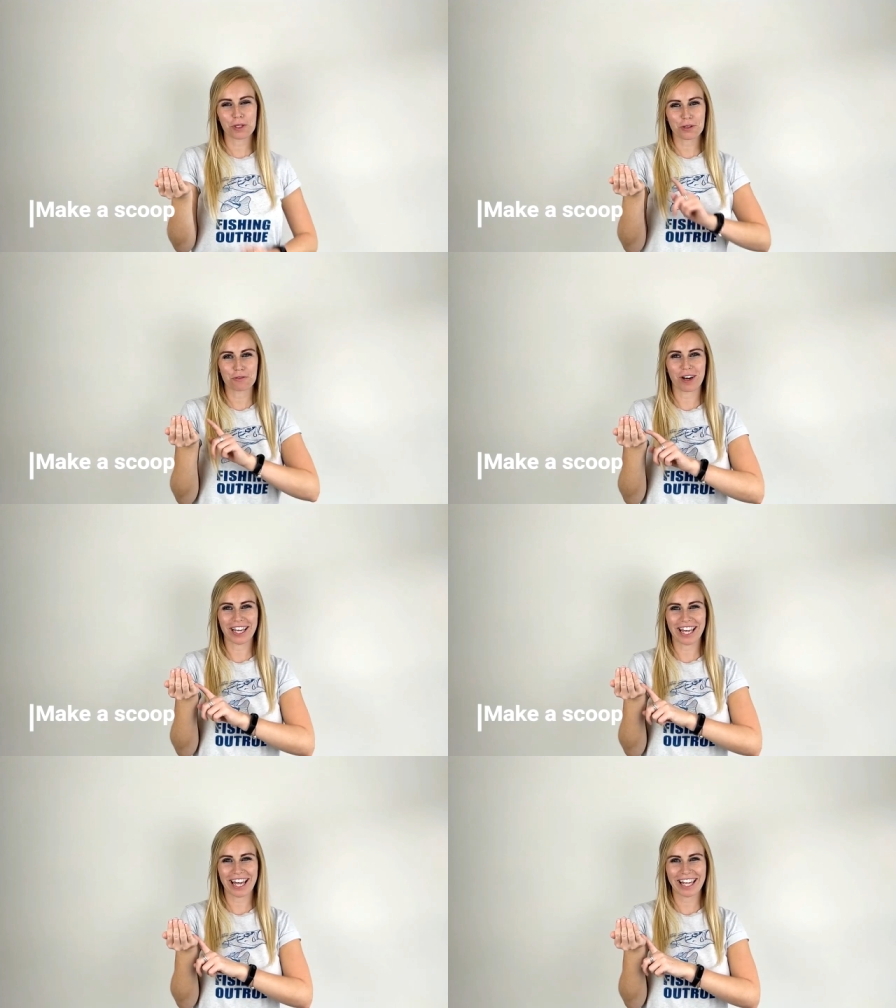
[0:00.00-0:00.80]
with your
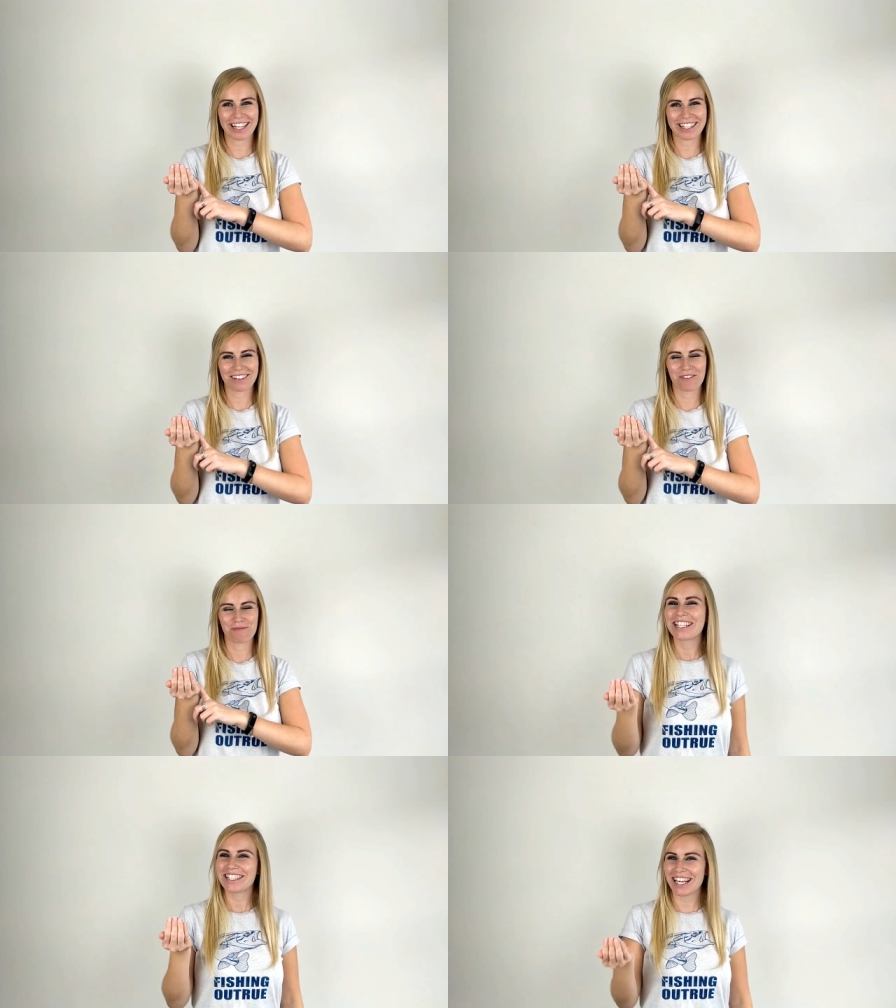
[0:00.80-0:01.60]
right hand.
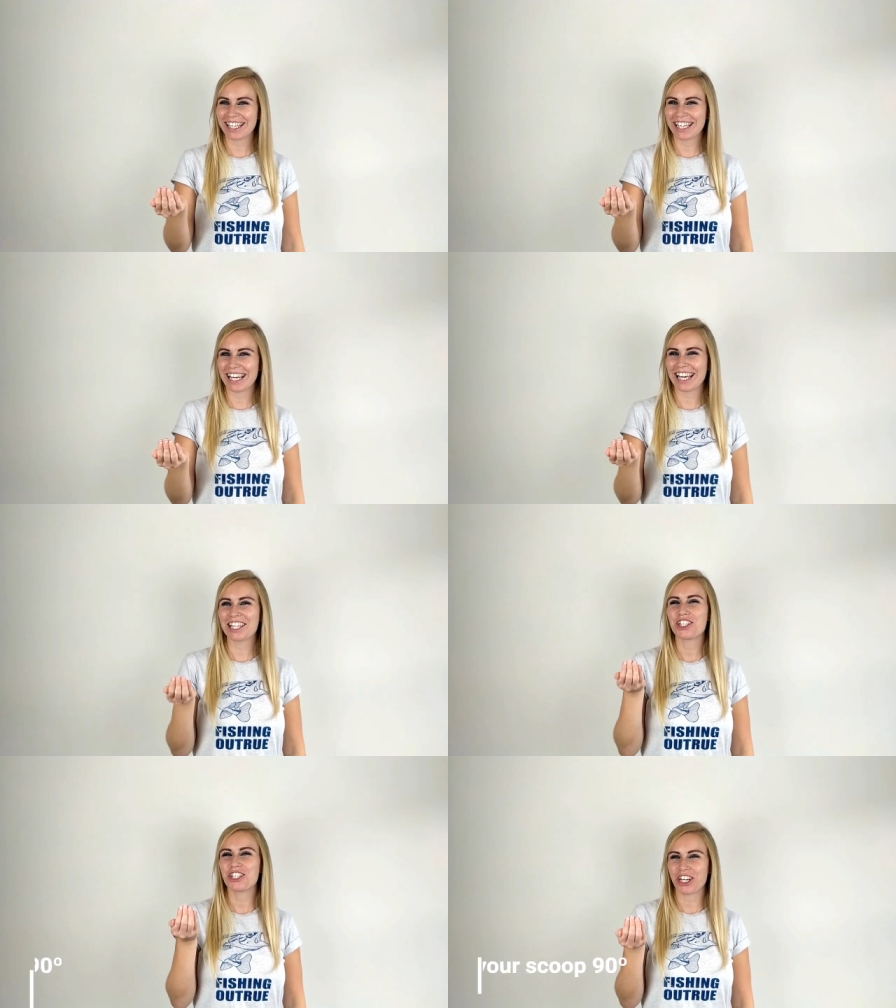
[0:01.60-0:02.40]

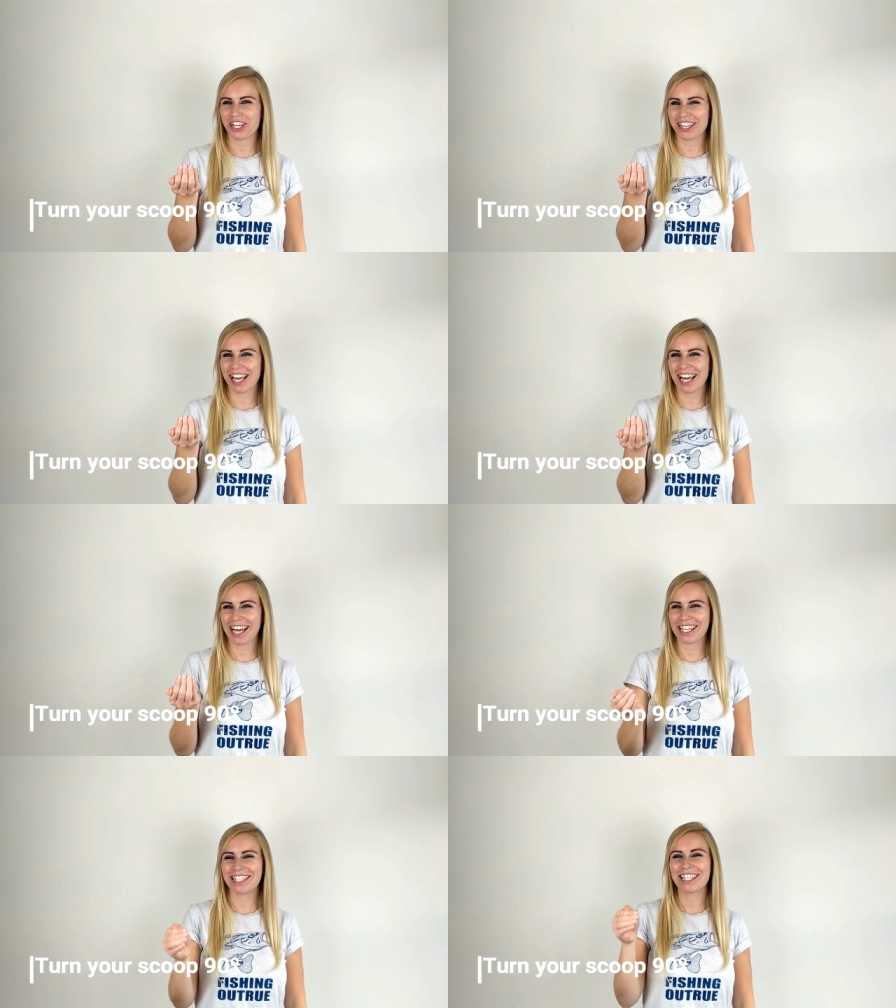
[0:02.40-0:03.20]
Secondly, turn that
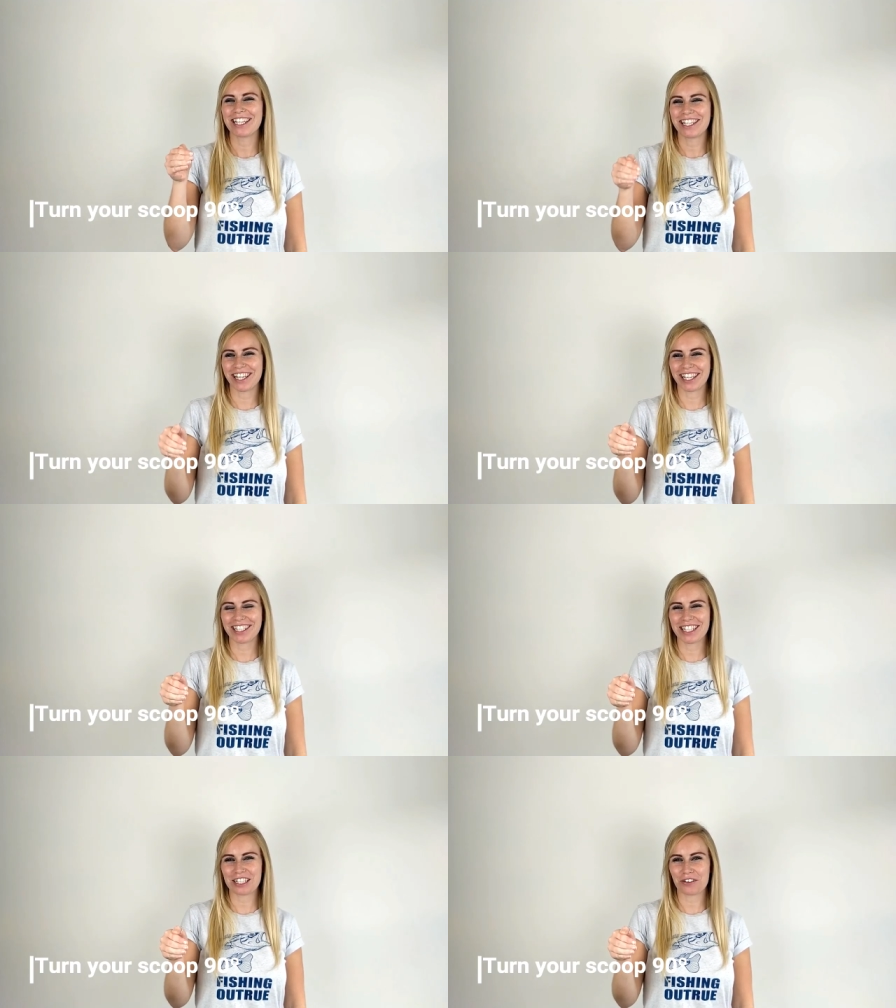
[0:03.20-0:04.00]
hand
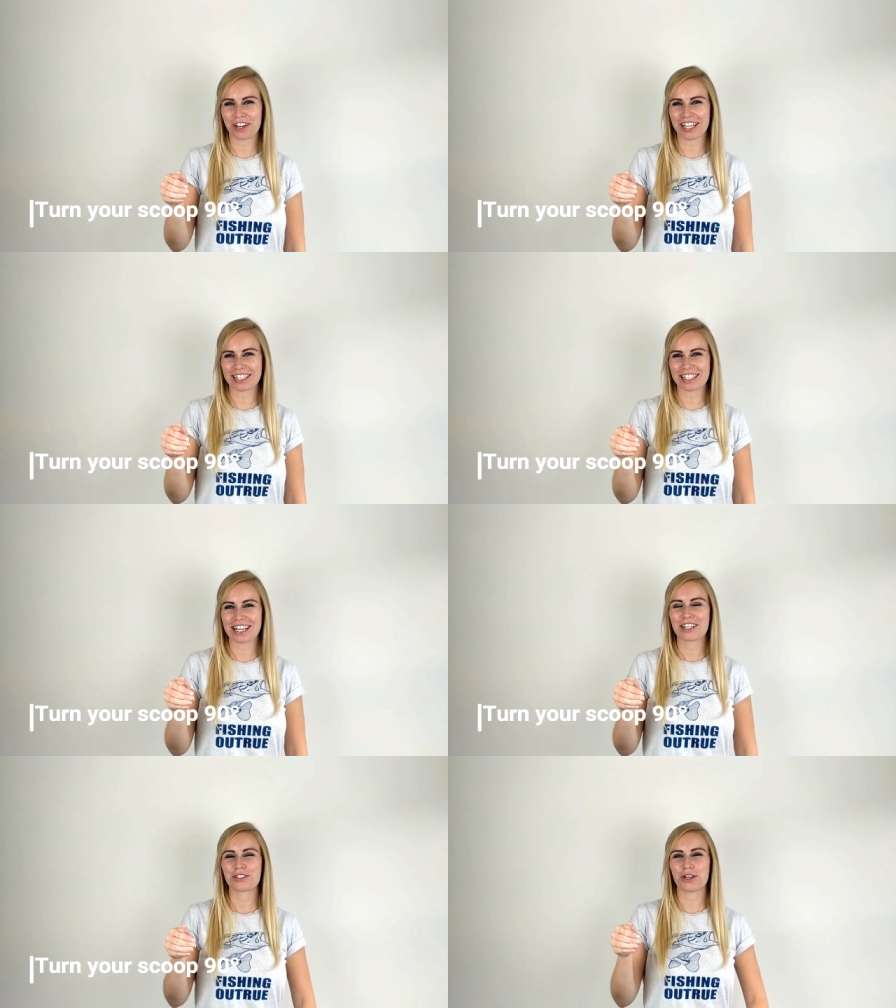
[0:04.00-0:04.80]
90 degrees,
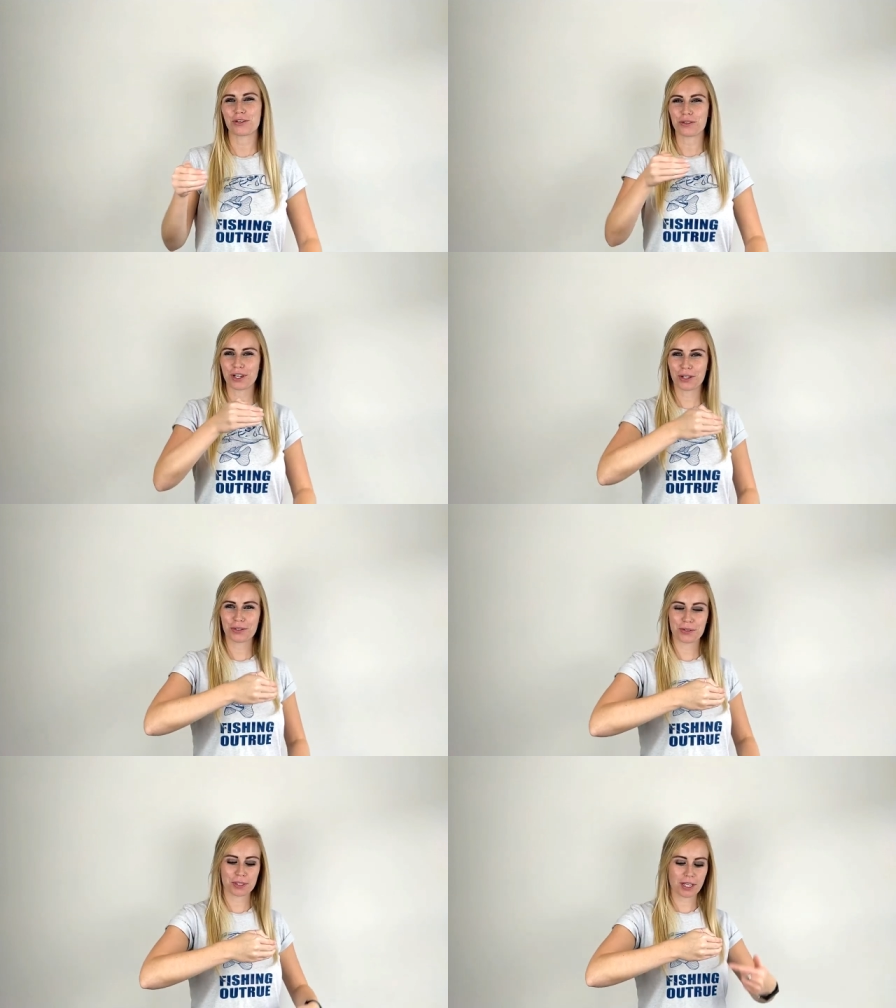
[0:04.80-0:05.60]
so your
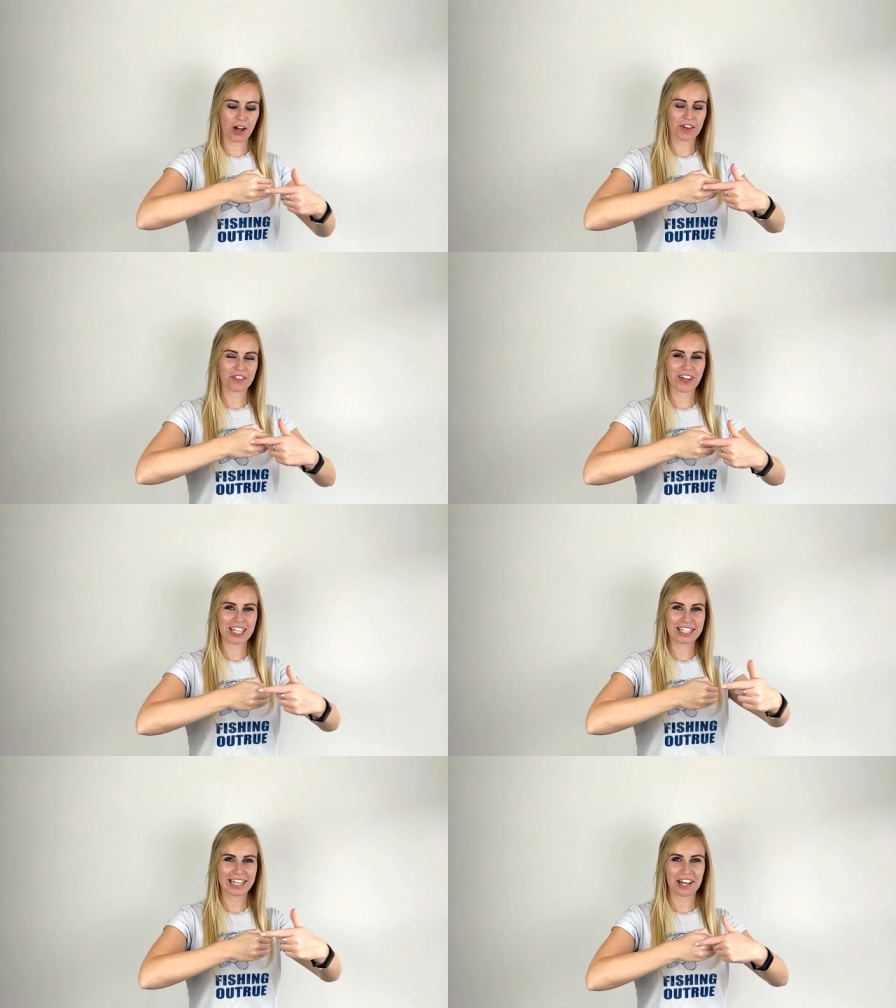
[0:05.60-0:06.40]
knuckles are
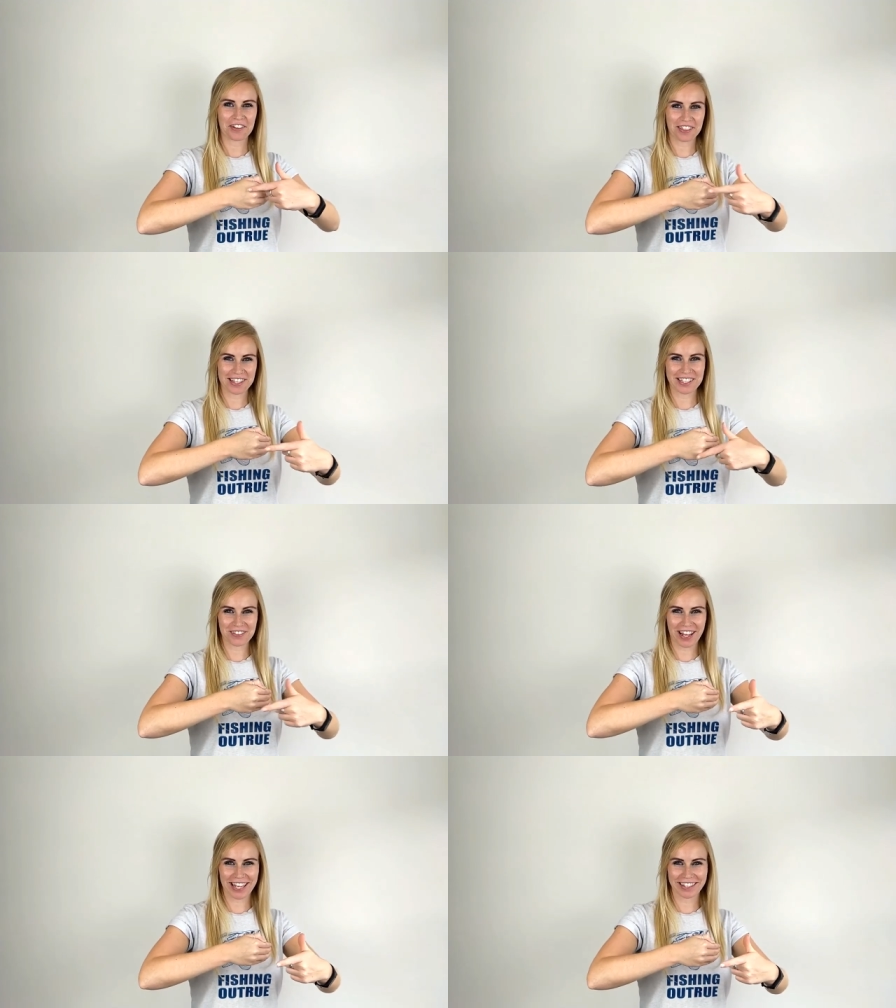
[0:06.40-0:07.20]
facing out this
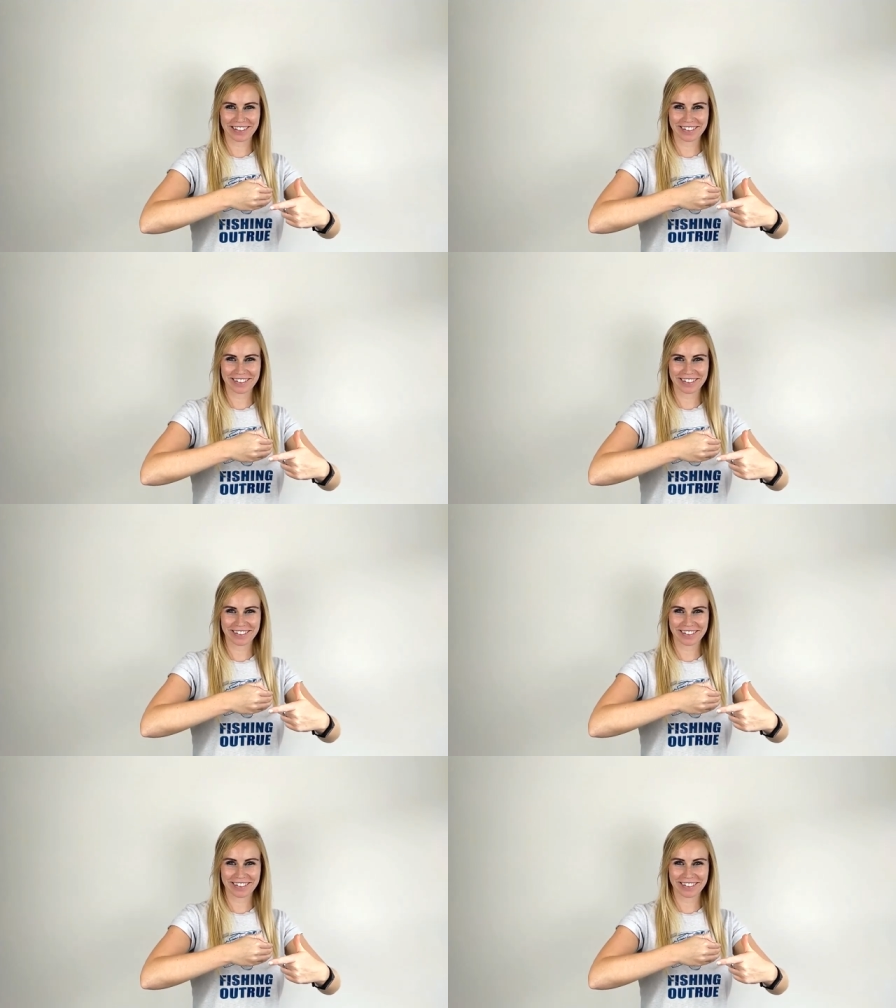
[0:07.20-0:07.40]
way.